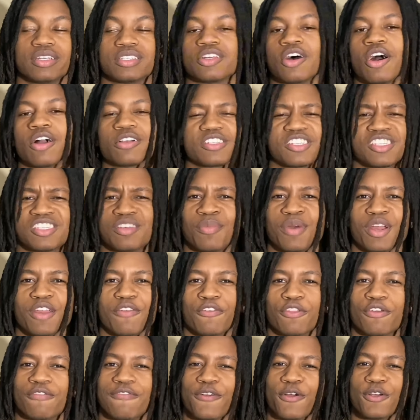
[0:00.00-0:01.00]
talk to somebody
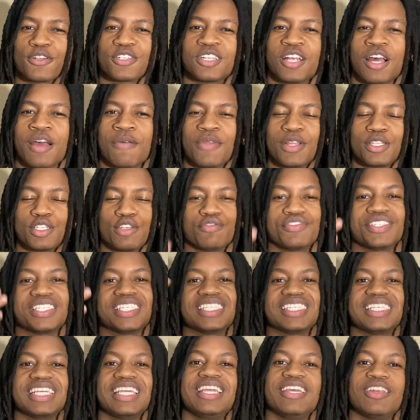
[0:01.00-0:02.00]
for the first time that you've
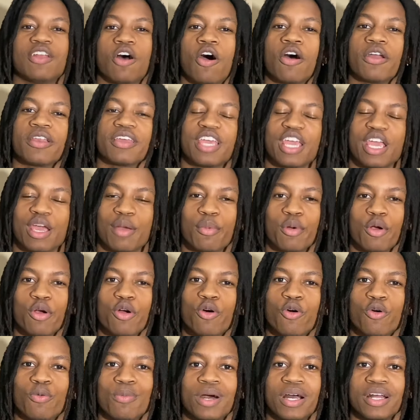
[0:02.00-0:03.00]
seen on camera
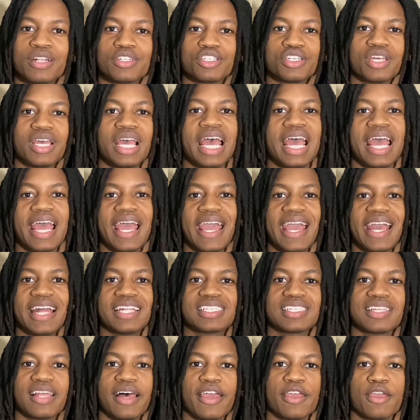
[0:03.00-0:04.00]
a whole bunch.
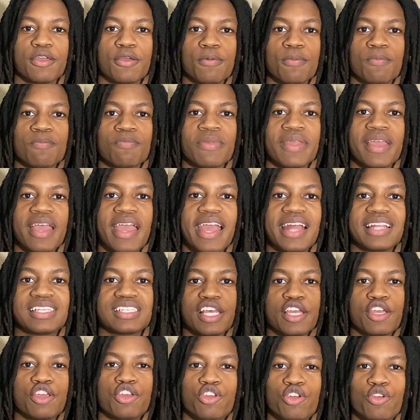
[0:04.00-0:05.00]
It's like
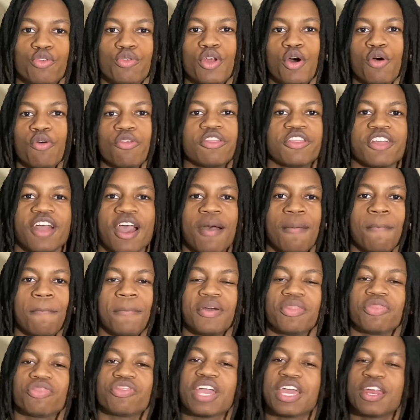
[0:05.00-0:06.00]
you know them,
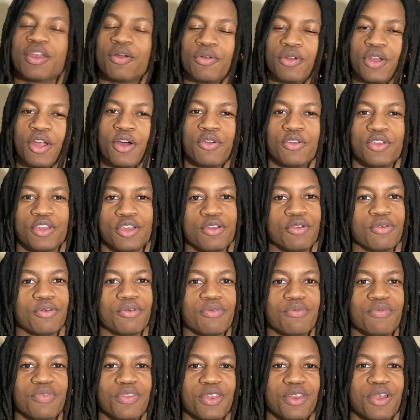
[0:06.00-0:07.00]
but they don't know you.
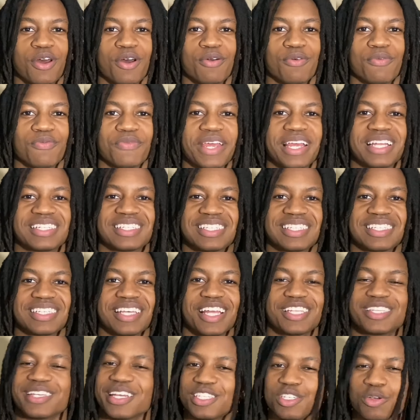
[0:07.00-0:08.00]
You know, it's
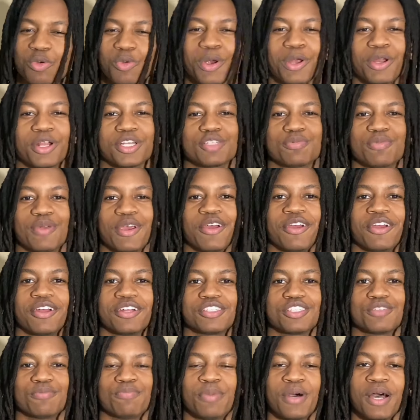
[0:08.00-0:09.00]
a weird
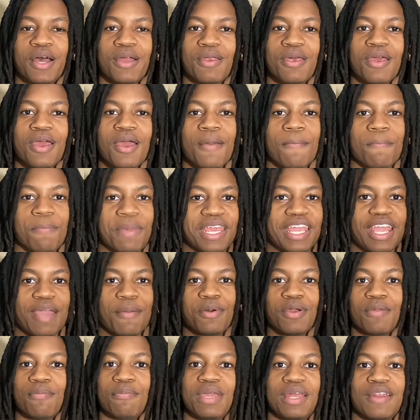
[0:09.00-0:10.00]
experience. But being
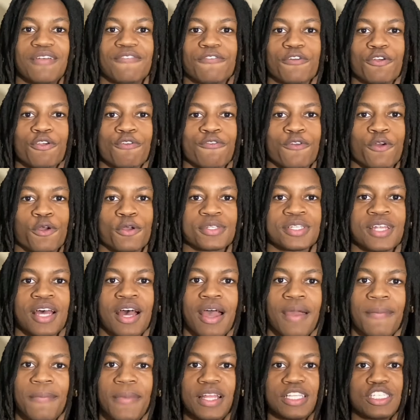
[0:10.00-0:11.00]
able to meet him for the first
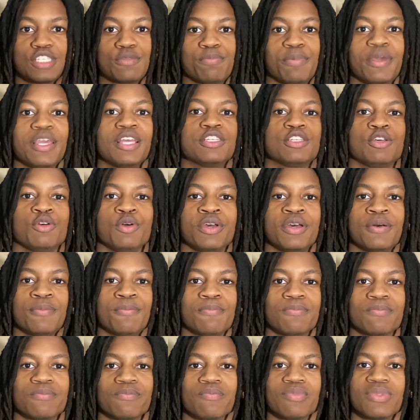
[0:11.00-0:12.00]
time and speak to him,